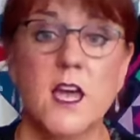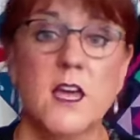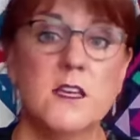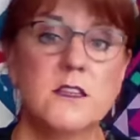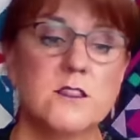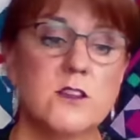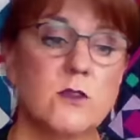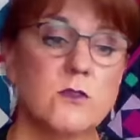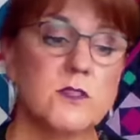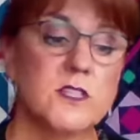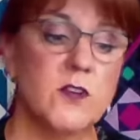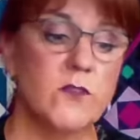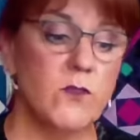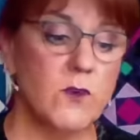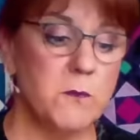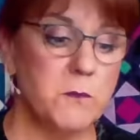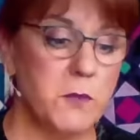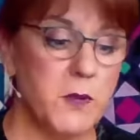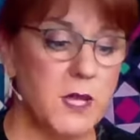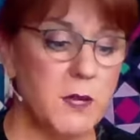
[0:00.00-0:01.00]
So
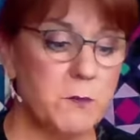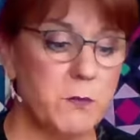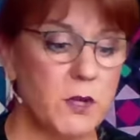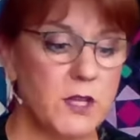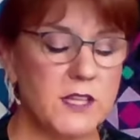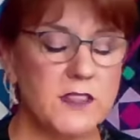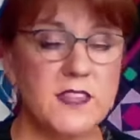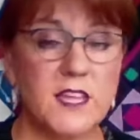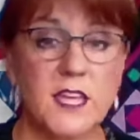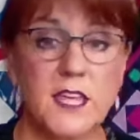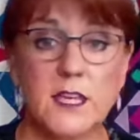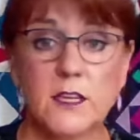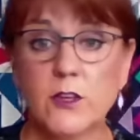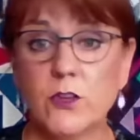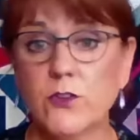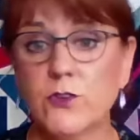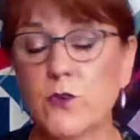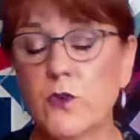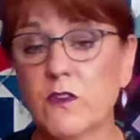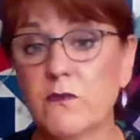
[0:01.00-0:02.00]
different people in the
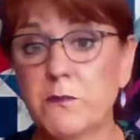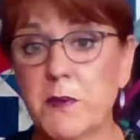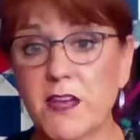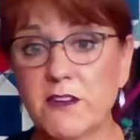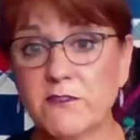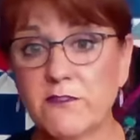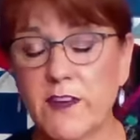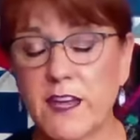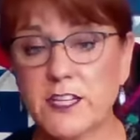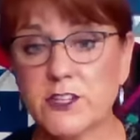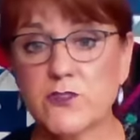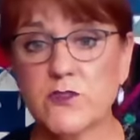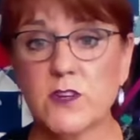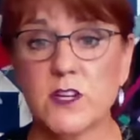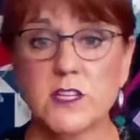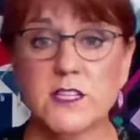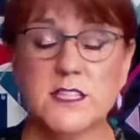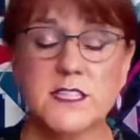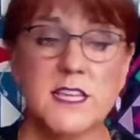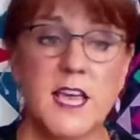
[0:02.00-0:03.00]
guild who have been
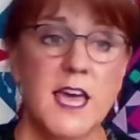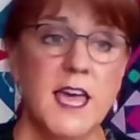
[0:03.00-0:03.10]
veterans